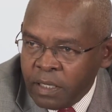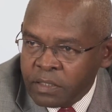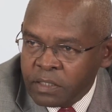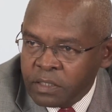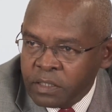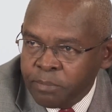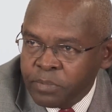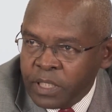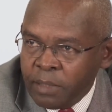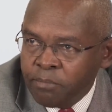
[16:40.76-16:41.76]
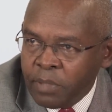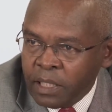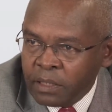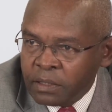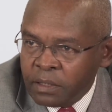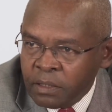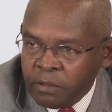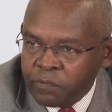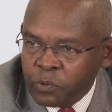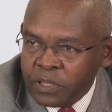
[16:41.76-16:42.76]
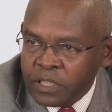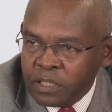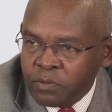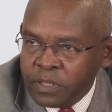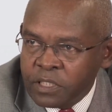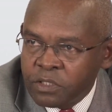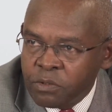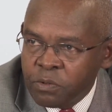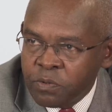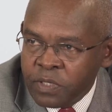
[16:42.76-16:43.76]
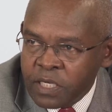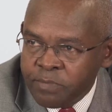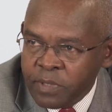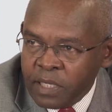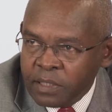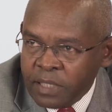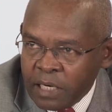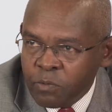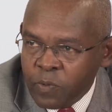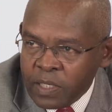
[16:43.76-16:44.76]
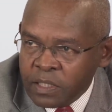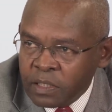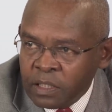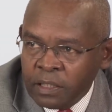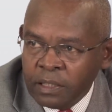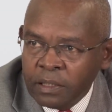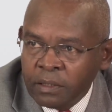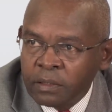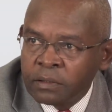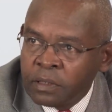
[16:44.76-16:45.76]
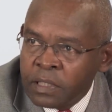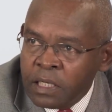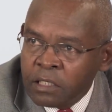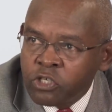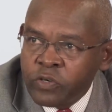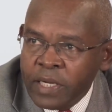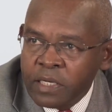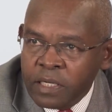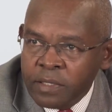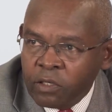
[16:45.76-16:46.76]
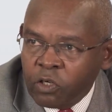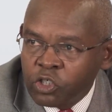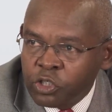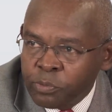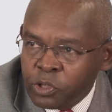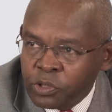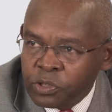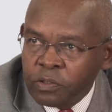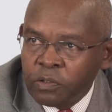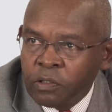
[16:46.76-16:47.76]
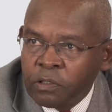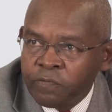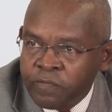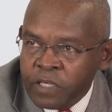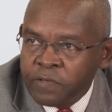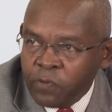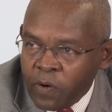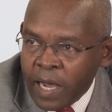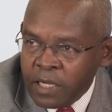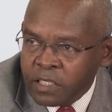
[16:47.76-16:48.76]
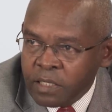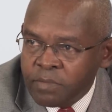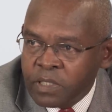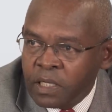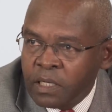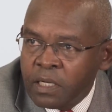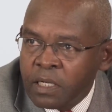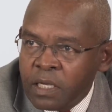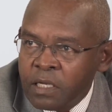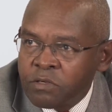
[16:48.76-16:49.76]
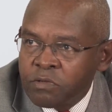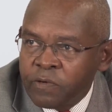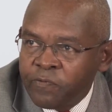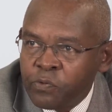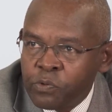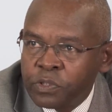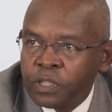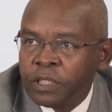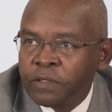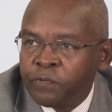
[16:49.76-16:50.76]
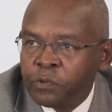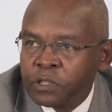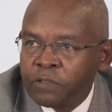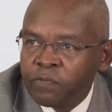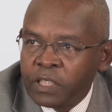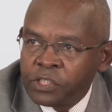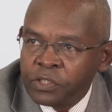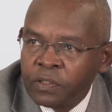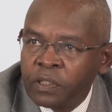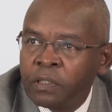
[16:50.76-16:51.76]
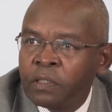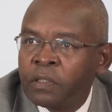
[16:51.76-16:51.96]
September of 2022, there's been a downward trend in the contribution of these 4 items into the food inflation,